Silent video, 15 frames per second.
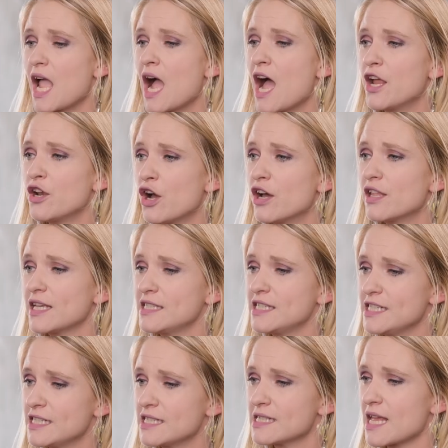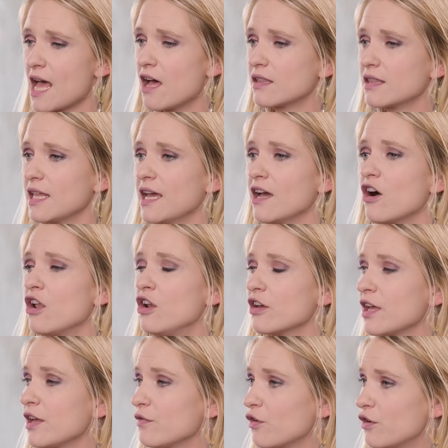I know that teachers out there are
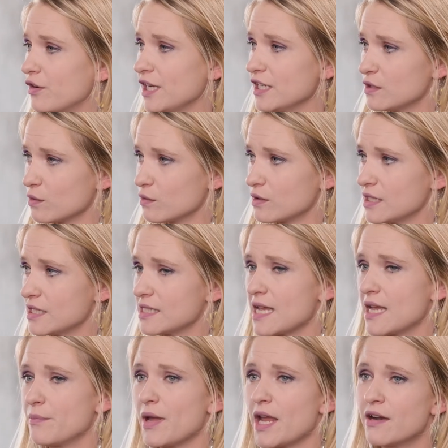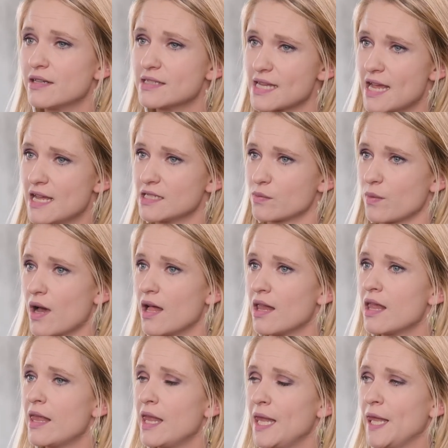looking for resources, and parents as well.
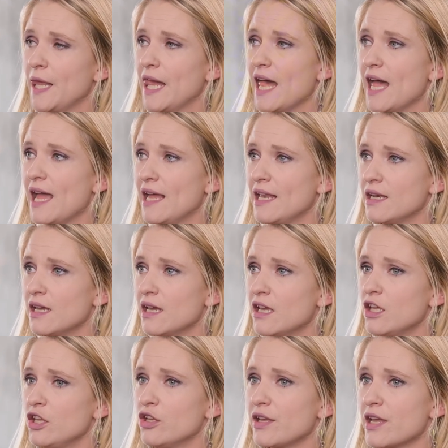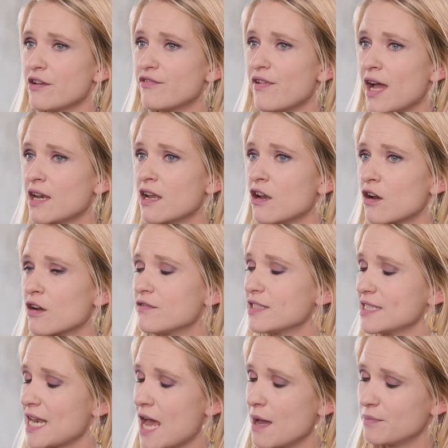And you can find a lot of
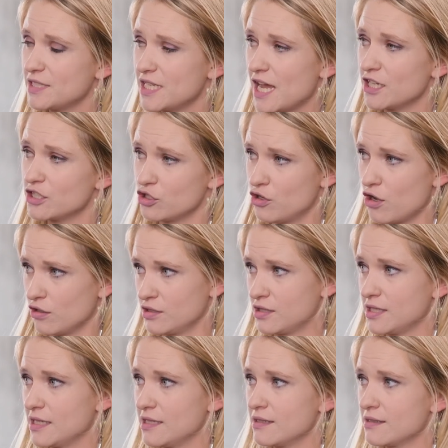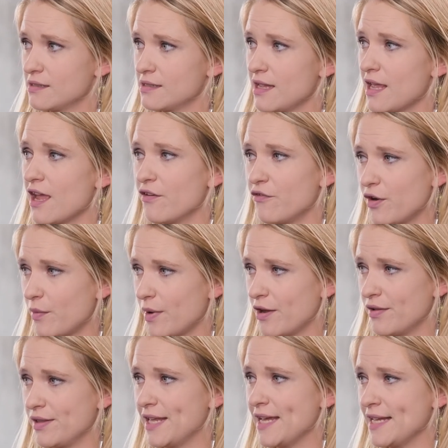slapdash nonsense everywhere
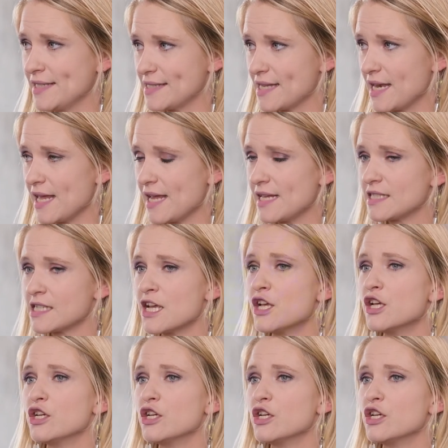on the internet.